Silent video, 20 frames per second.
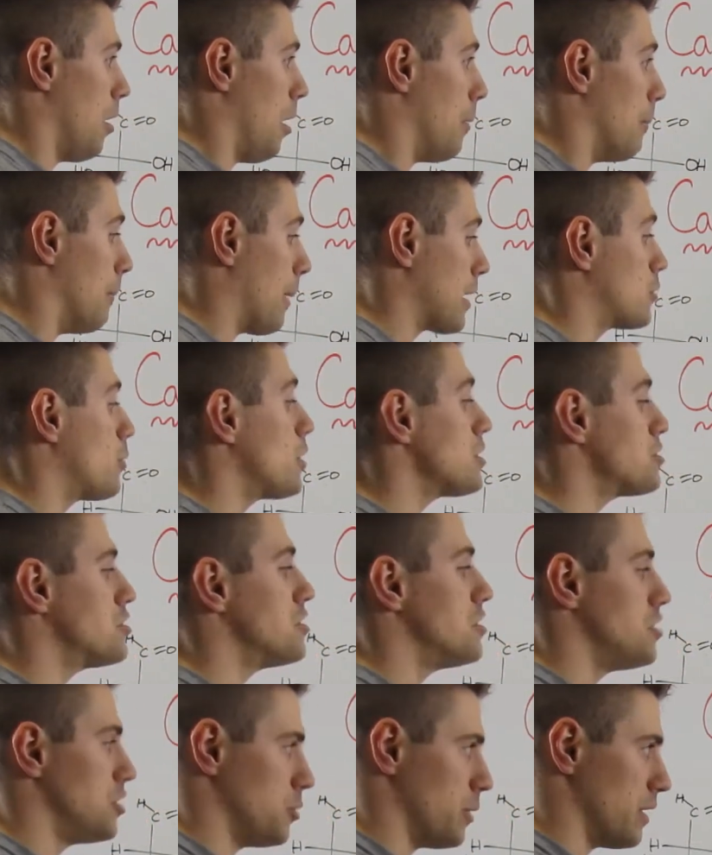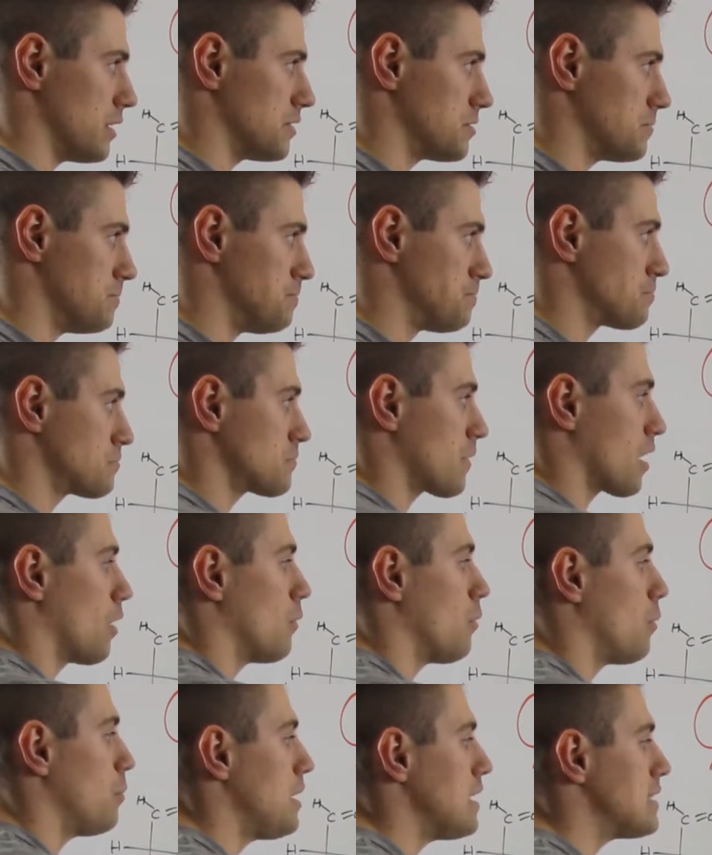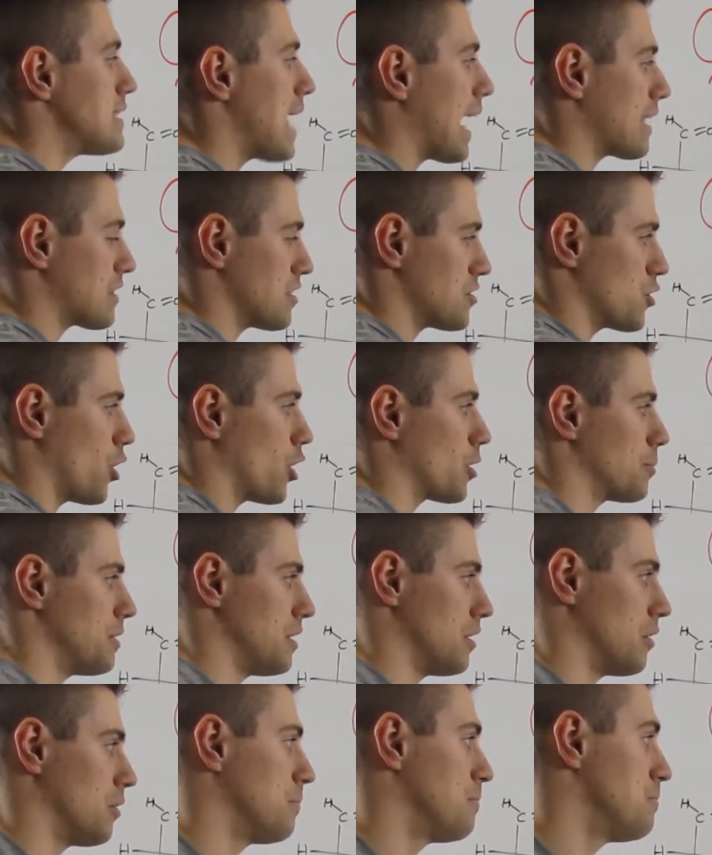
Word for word: My question to you is, when we attack this carbonyl,